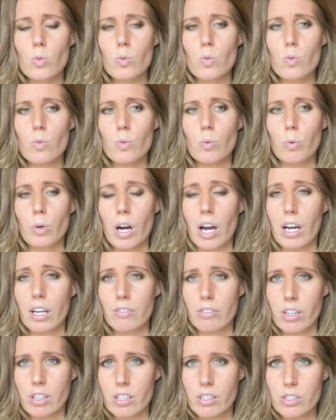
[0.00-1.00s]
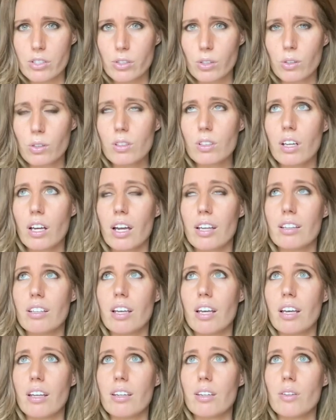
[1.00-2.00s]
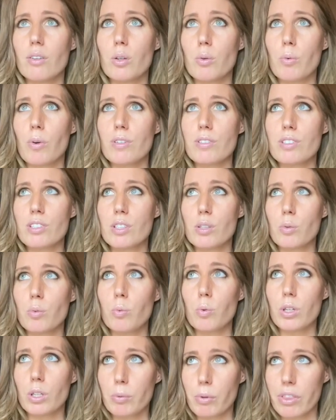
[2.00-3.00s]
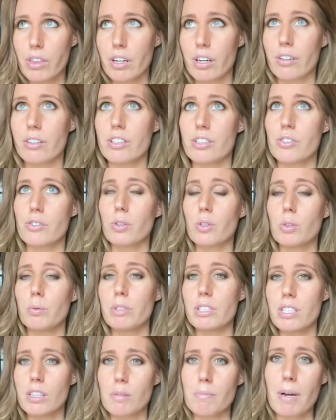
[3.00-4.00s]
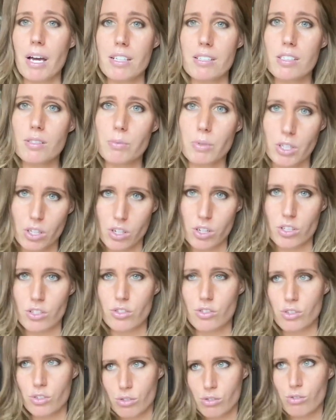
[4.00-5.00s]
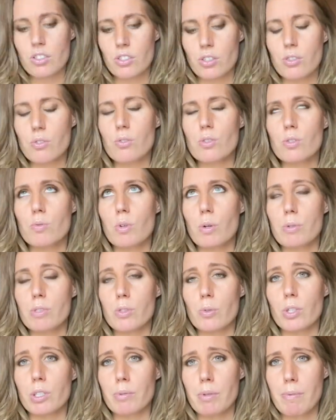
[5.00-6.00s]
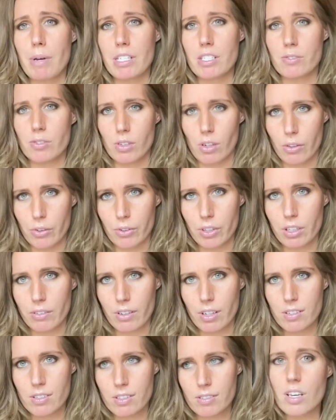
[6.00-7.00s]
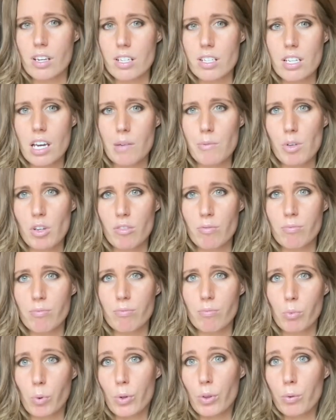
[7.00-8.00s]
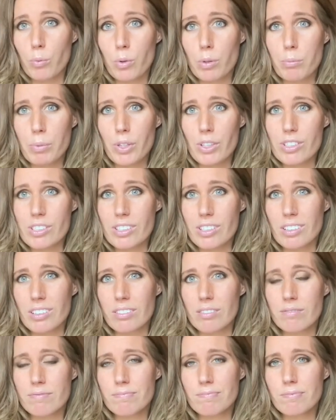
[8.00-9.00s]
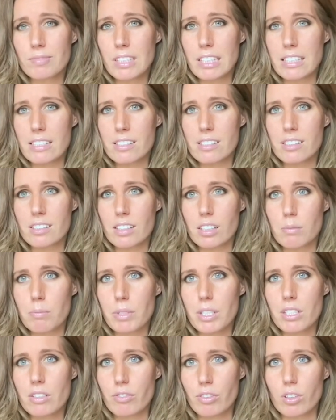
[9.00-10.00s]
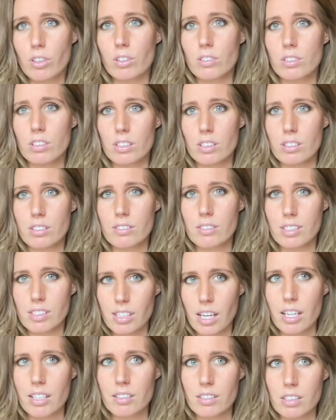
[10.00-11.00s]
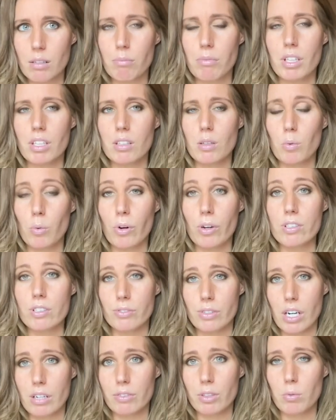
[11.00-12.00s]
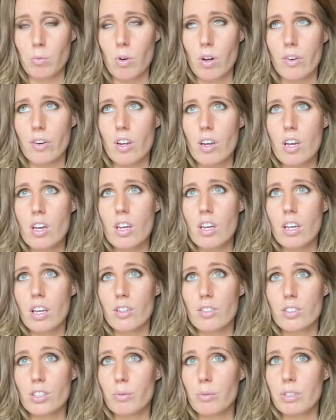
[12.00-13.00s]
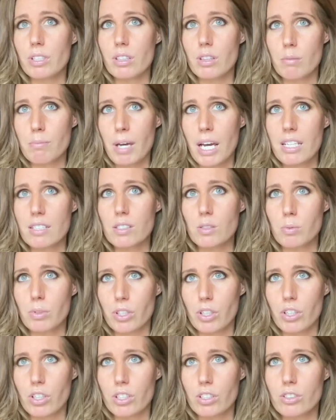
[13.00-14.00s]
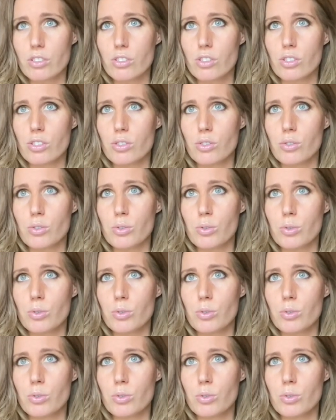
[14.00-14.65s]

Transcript: were out of our control. And then the ones that were within our control, we did the best we could to choose what was going to be best for all three of us. Anytime you have more than one person, it's gonna be difficult to decide something that works for everyone. And so we did the best we could to